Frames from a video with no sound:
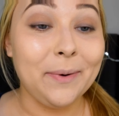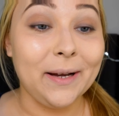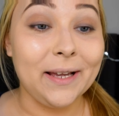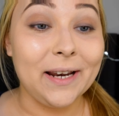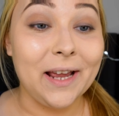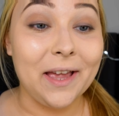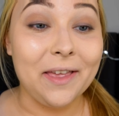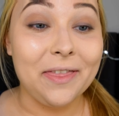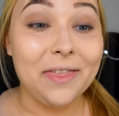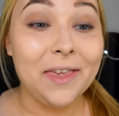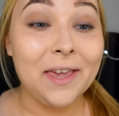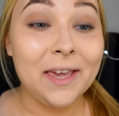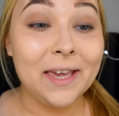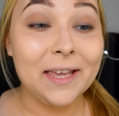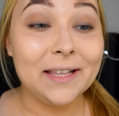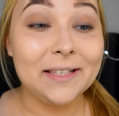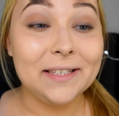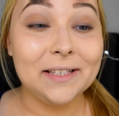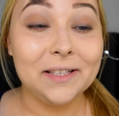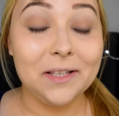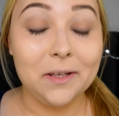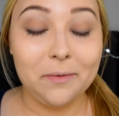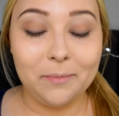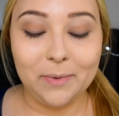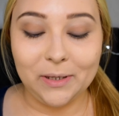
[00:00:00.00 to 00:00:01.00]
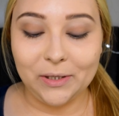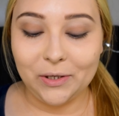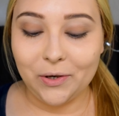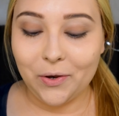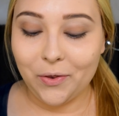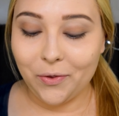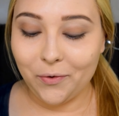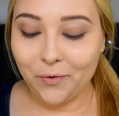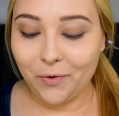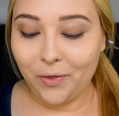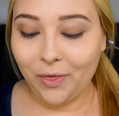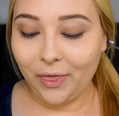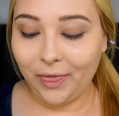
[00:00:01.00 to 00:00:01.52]
but I think it's a little bit
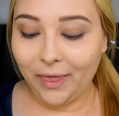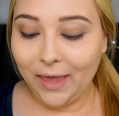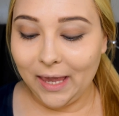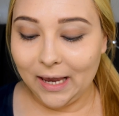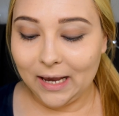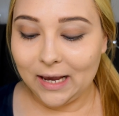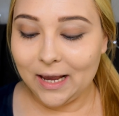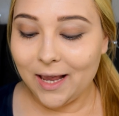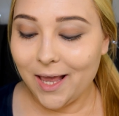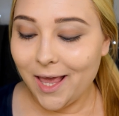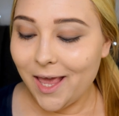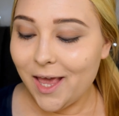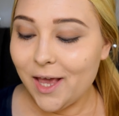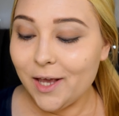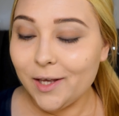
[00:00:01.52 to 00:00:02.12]
too thick,